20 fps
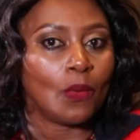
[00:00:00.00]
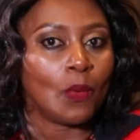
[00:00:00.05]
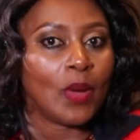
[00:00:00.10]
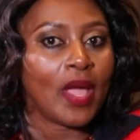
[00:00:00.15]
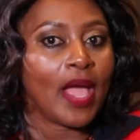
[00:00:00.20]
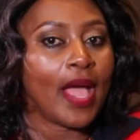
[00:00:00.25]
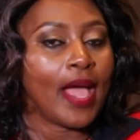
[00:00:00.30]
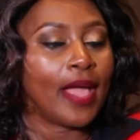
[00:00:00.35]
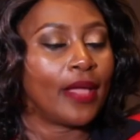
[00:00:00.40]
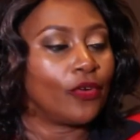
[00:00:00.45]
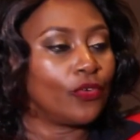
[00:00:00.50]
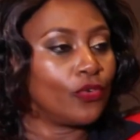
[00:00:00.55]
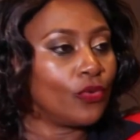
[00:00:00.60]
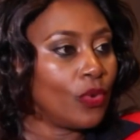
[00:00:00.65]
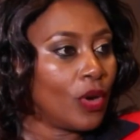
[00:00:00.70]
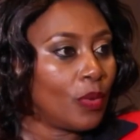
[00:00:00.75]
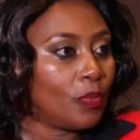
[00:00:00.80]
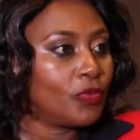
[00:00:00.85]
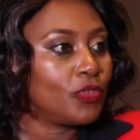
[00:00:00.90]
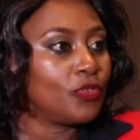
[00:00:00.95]
where I
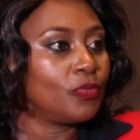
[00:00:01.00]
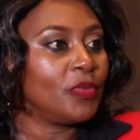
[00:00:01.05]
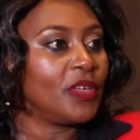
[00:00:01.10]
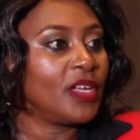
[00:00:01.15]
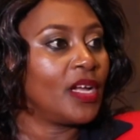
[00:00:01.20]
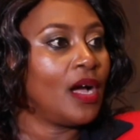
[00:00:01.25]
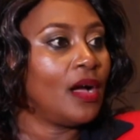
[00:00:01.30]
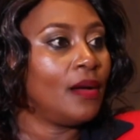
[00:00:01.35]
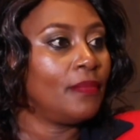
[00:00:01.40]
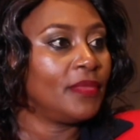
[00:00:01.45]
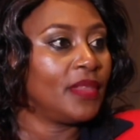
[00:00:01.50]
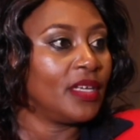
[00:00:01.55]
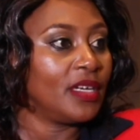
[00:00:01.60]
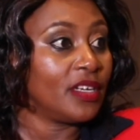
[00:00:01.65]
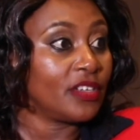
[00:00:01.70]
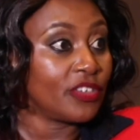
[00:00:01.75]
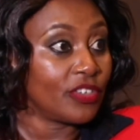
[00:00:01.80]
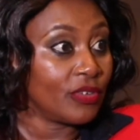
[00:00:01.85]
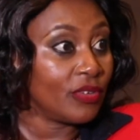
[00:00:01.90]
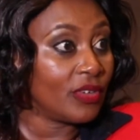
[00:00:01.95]
grew up to become the
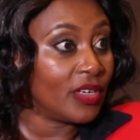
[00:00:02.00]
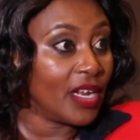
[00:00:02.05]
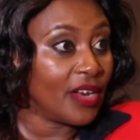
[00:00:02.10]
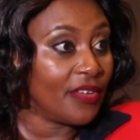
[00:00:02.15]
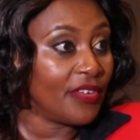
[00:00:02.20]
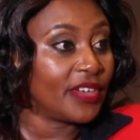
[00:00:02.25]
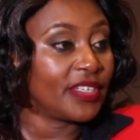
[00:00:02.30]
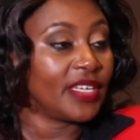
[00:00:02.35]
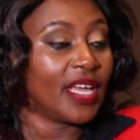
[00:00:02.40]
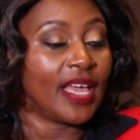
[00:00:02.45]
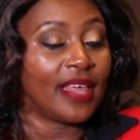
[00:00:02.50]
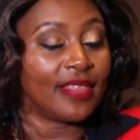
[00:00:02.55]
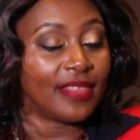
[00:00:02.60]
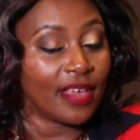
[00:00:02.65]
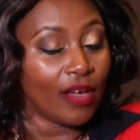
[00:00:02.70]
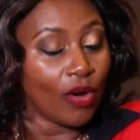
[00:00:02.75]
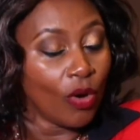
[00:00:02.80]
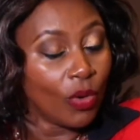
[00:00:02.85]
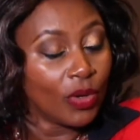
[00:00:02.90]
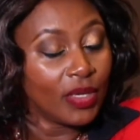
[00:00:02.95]
national director and
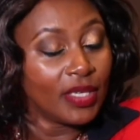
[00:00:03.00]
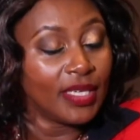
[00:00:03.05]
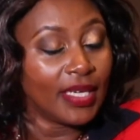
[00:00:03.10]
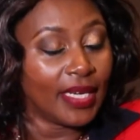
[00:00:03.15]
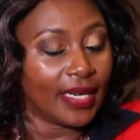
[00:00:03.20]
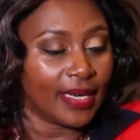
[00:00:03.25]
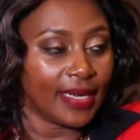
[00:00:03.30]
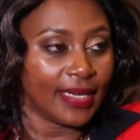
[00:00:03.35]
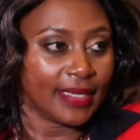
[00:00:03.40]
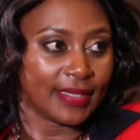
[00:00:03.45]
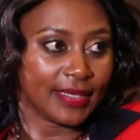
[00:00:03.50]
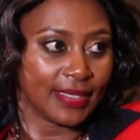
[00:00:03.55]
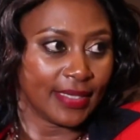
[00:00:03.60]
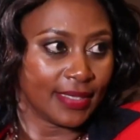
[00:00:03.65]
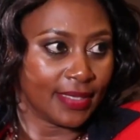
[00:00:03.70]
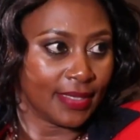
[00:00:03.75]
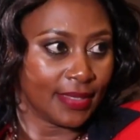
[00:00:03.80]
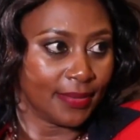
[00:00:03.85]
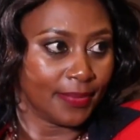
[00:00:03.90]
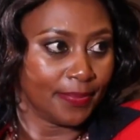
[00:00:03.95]
the only
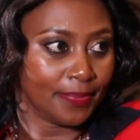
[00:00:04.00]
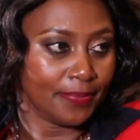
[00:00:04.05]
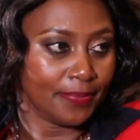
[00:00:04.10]
elected.